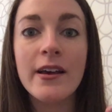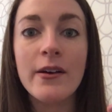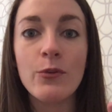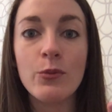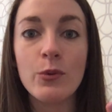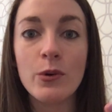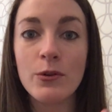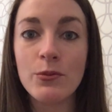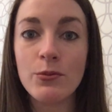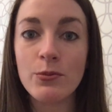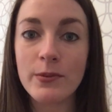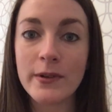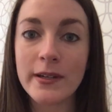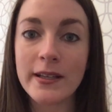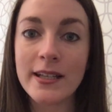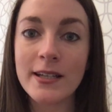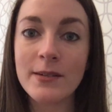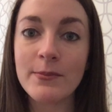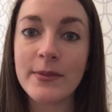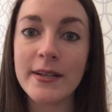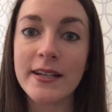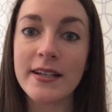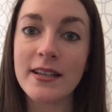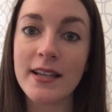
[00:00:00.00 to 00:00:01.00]
will really
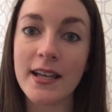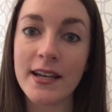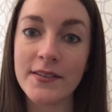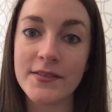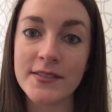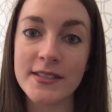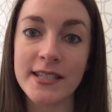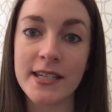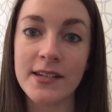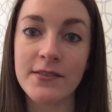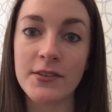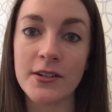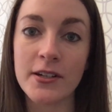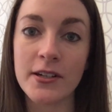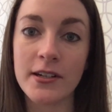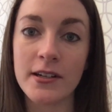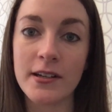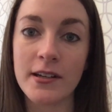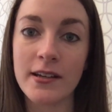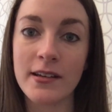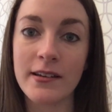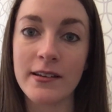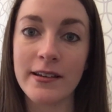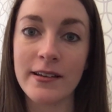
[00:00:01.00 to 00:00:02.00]
be a lifesaver
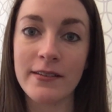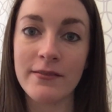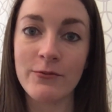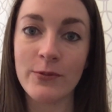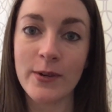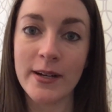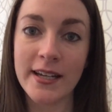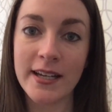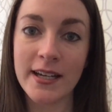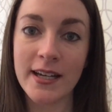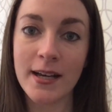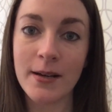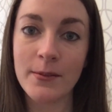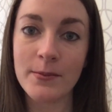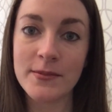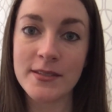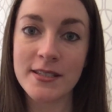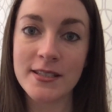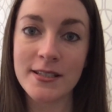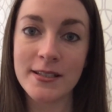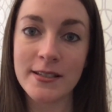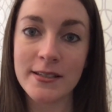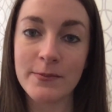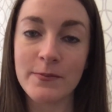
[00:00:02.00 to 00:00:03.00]
when it comes
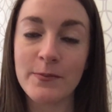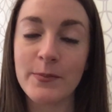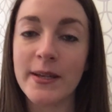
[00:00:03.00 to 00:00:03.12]
to